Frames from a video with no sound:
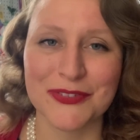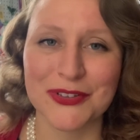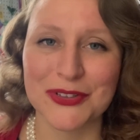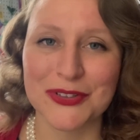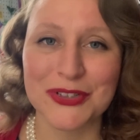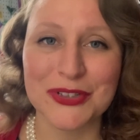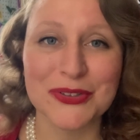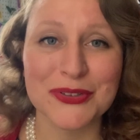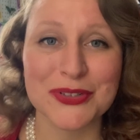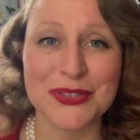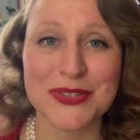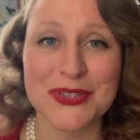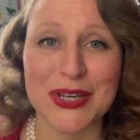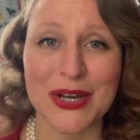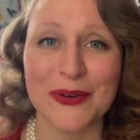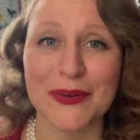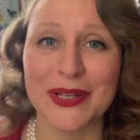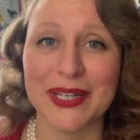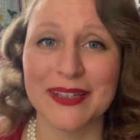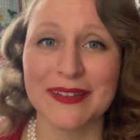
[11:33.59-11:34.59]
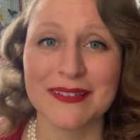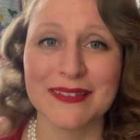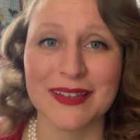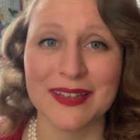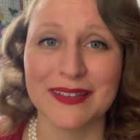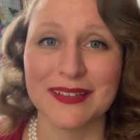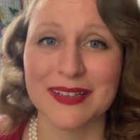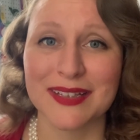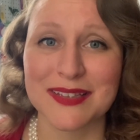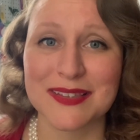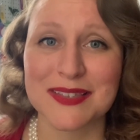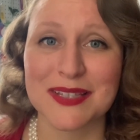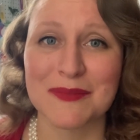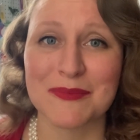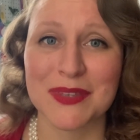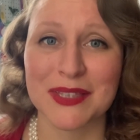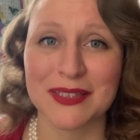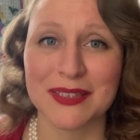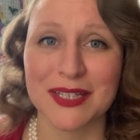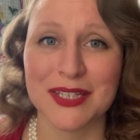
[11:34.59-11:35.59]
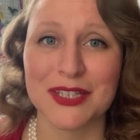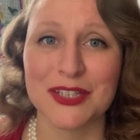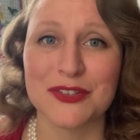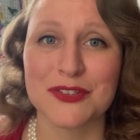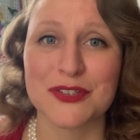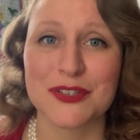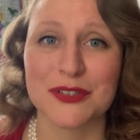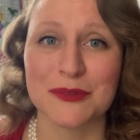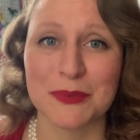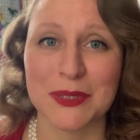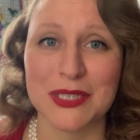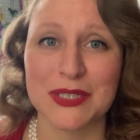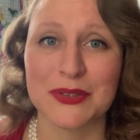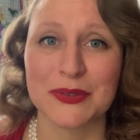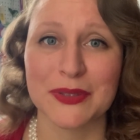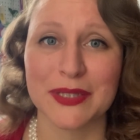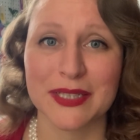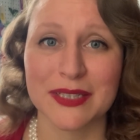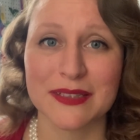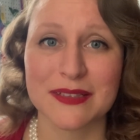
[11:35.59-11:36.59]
new to sewing, then that's something that you should be doing,